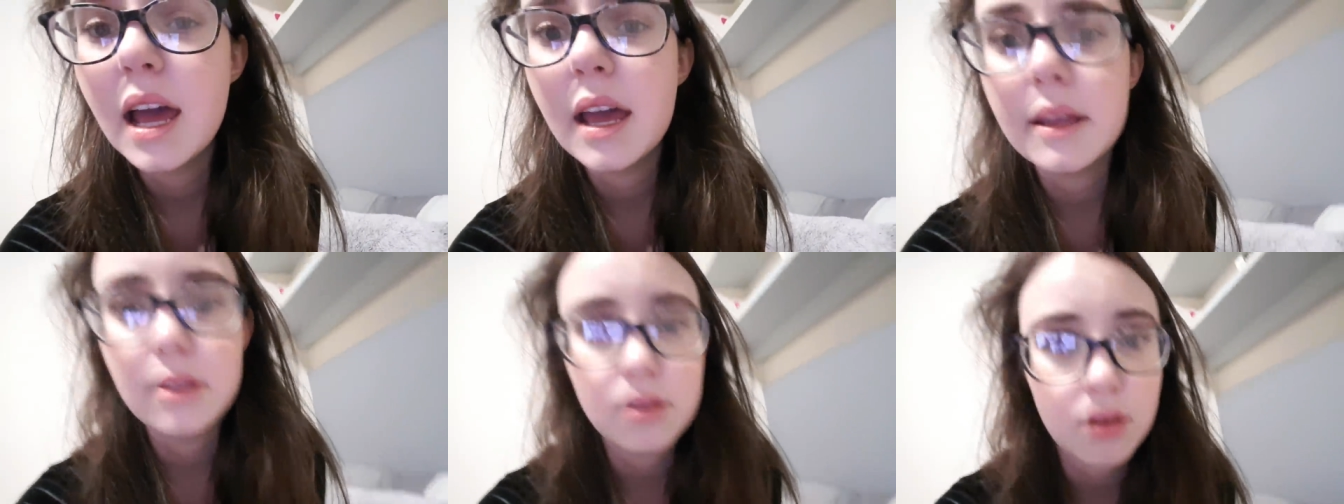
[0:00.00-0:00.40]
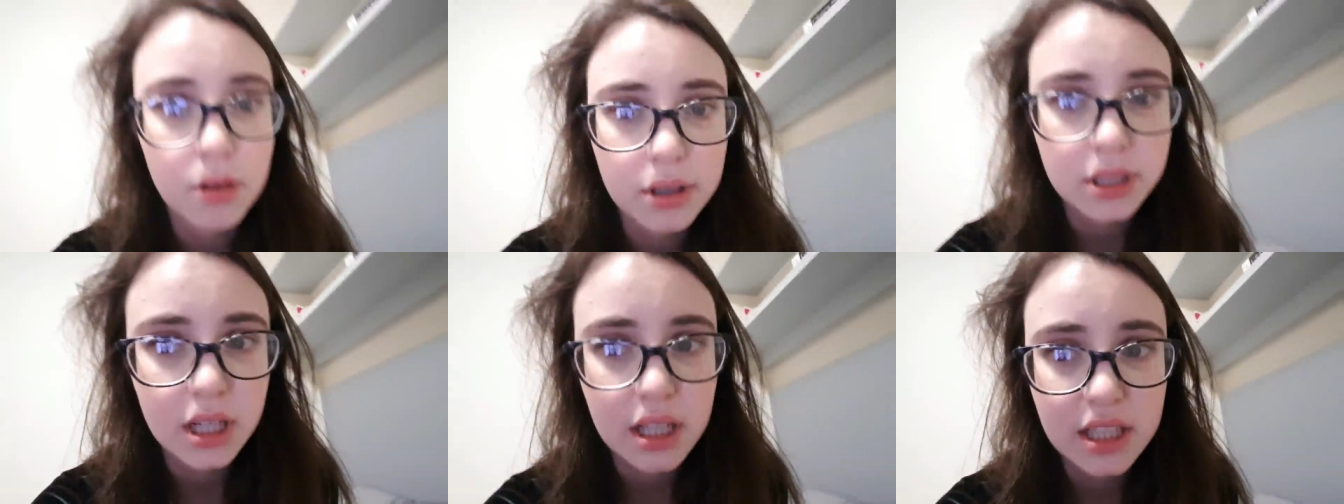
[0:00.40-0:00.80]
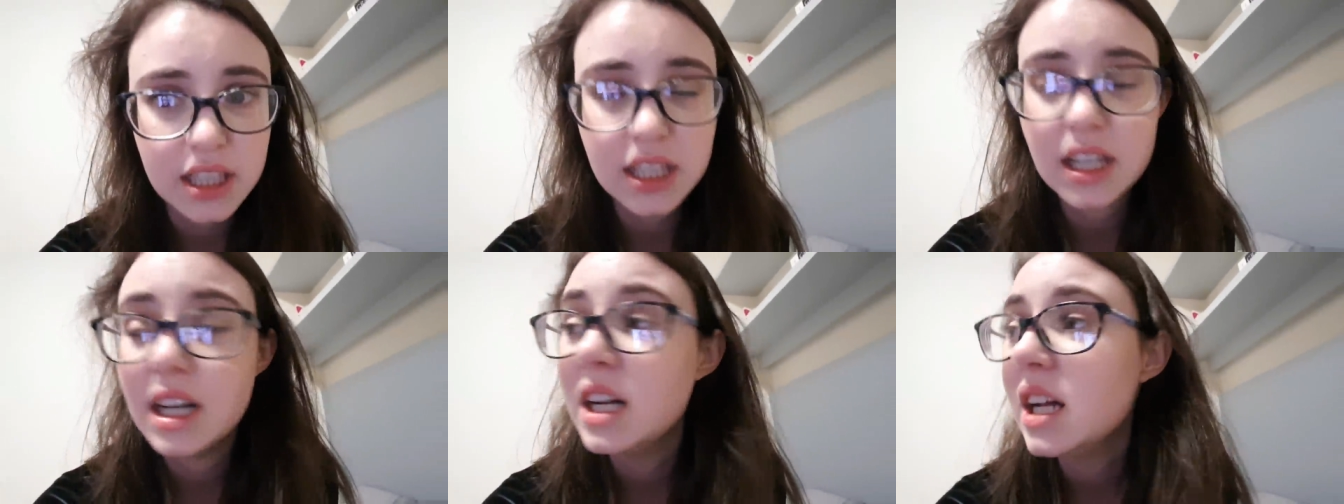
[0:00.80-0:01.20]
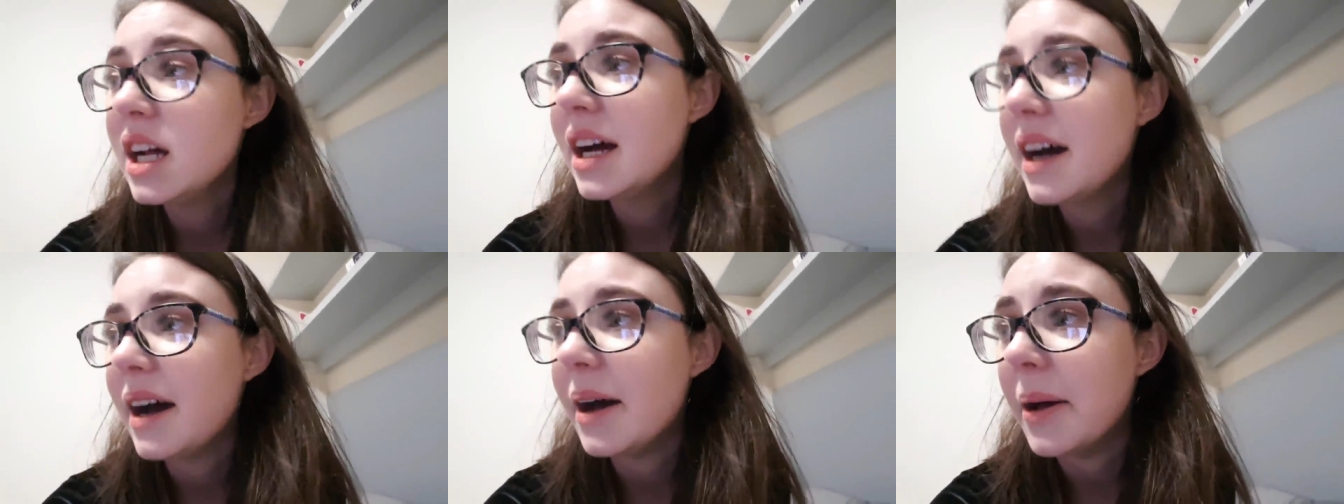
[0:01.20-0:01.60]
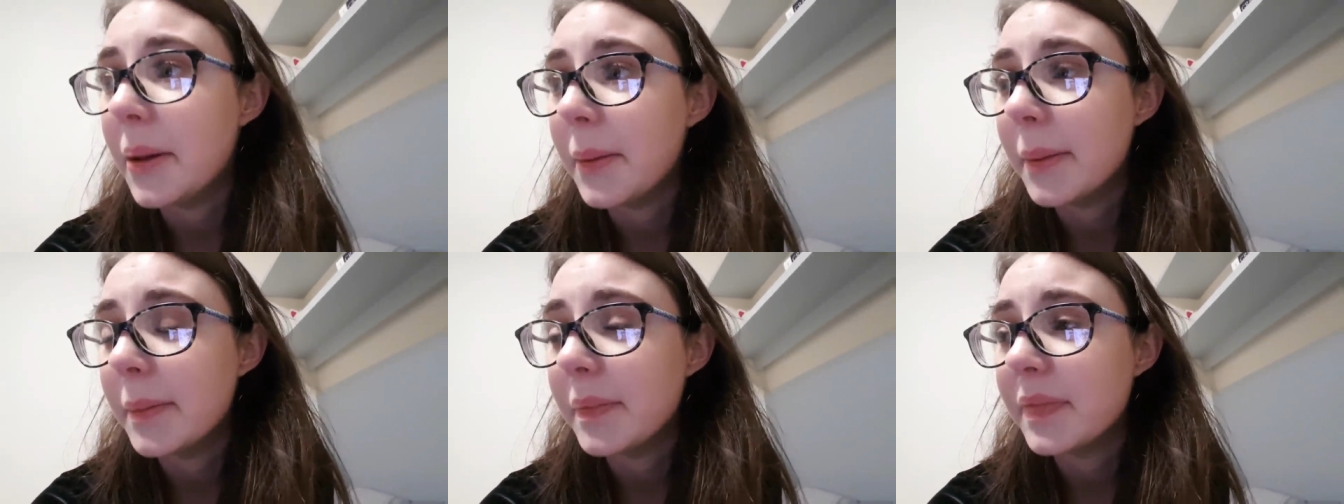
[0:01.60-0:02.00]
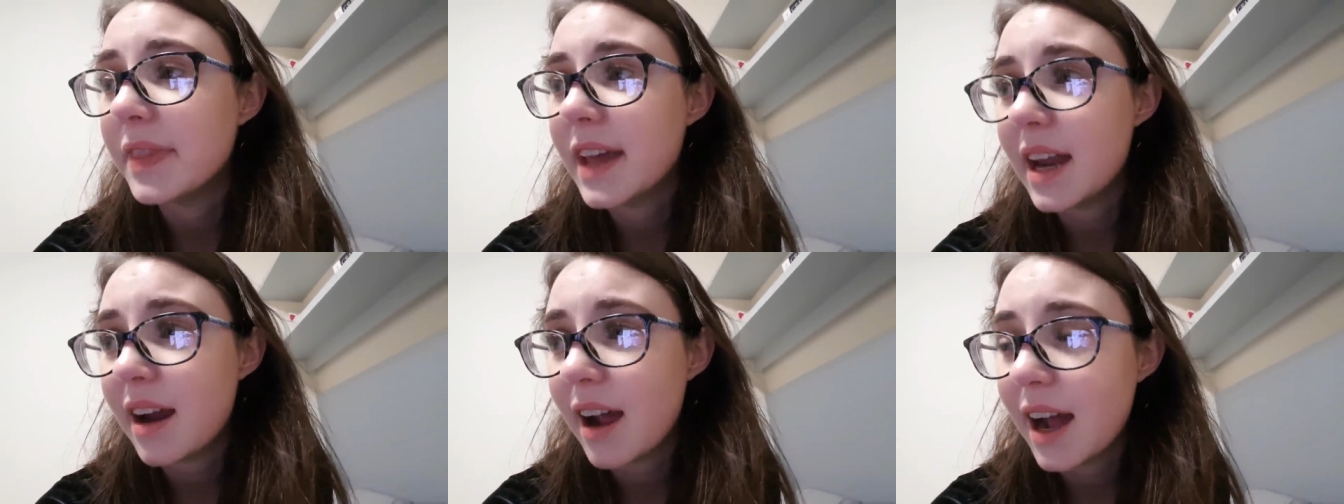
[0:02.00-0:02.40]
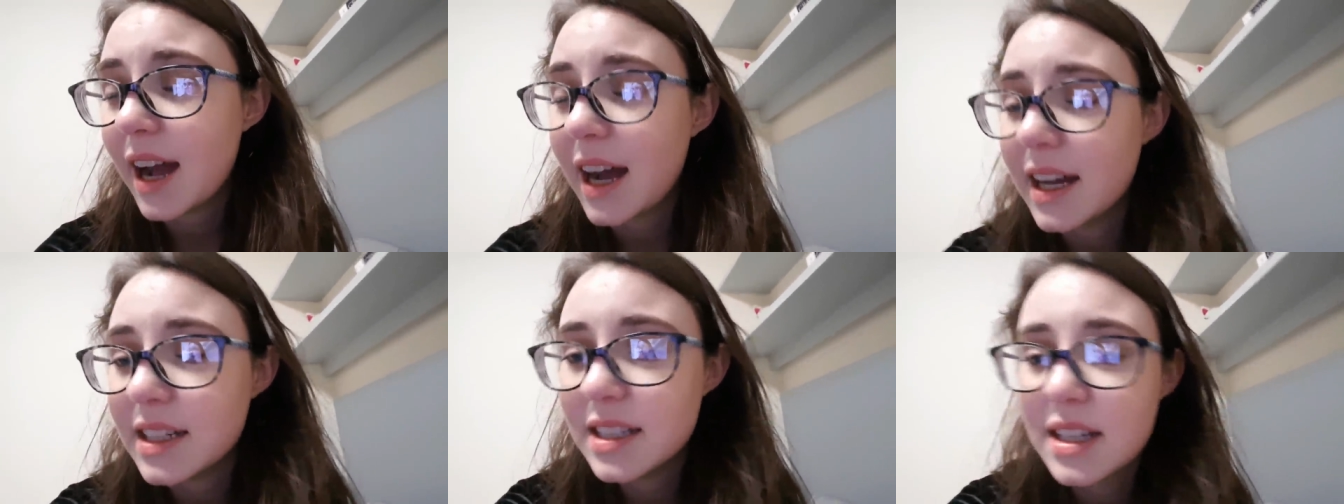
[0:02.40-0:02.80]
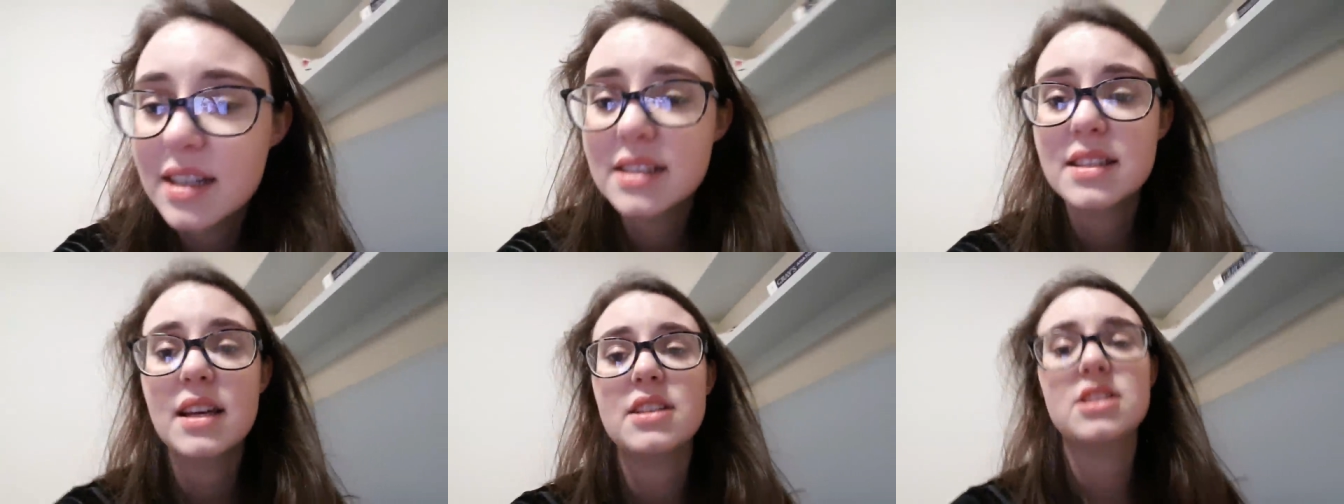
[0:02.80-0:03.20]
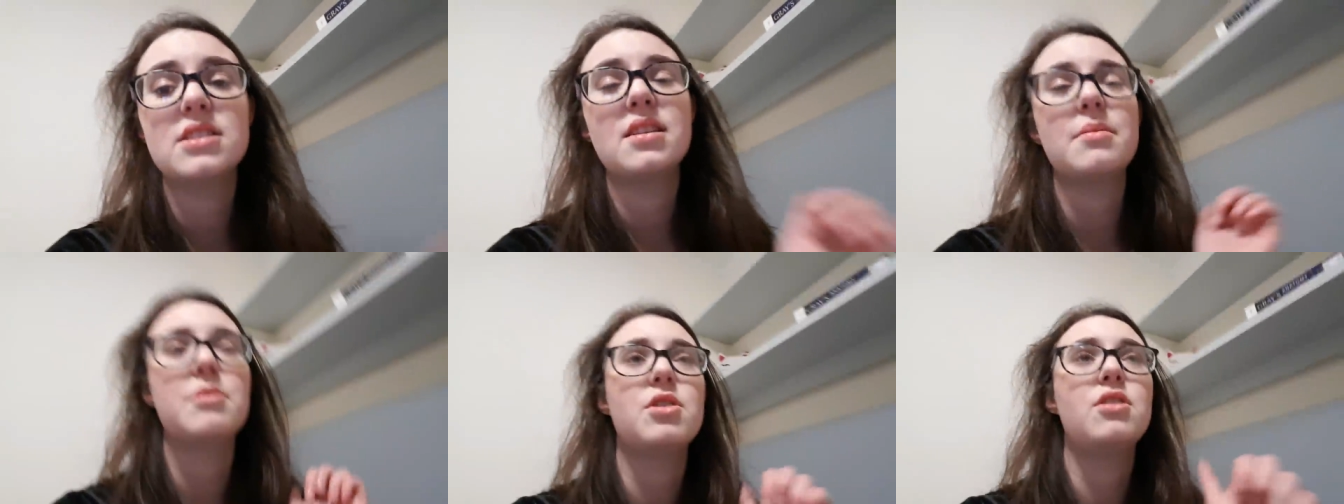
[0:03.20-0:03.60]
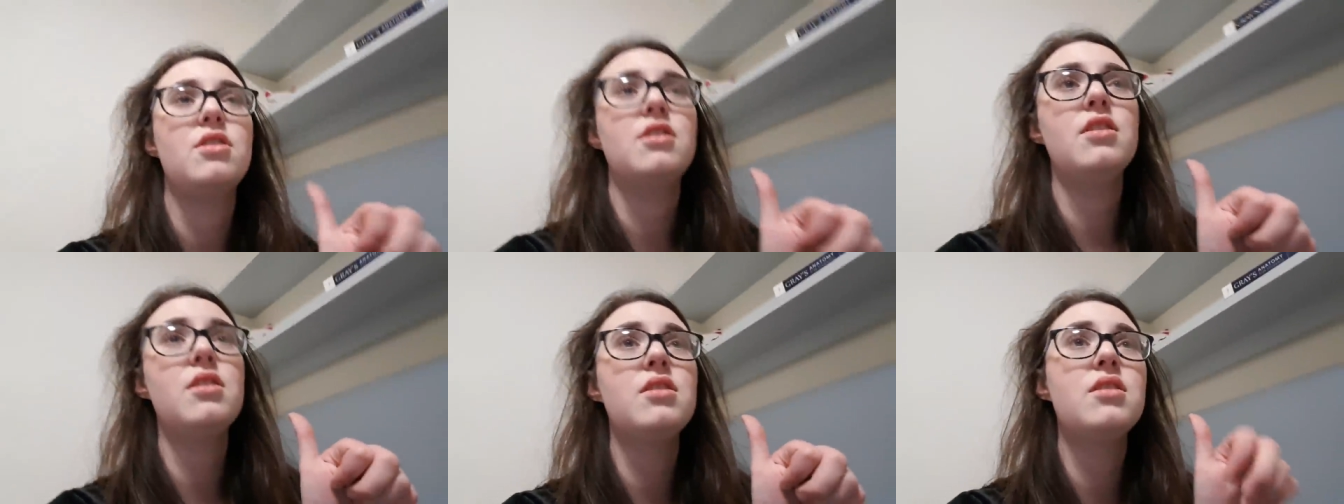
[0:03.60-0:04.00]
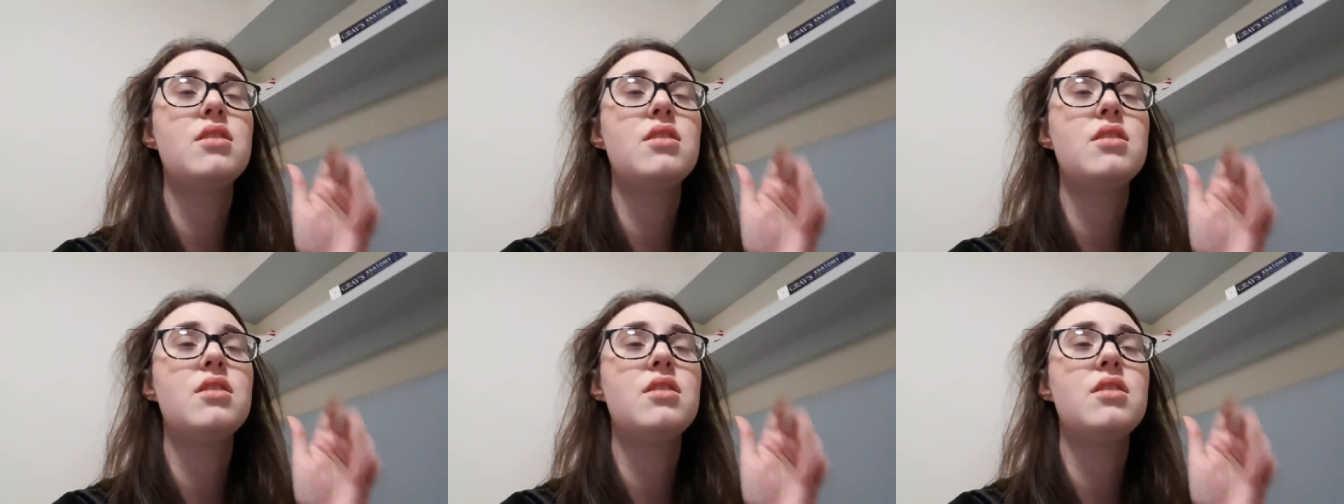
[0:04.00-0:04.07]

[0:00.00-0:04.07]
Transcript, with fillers: Not a good idea. Um, then I had Searchy seminar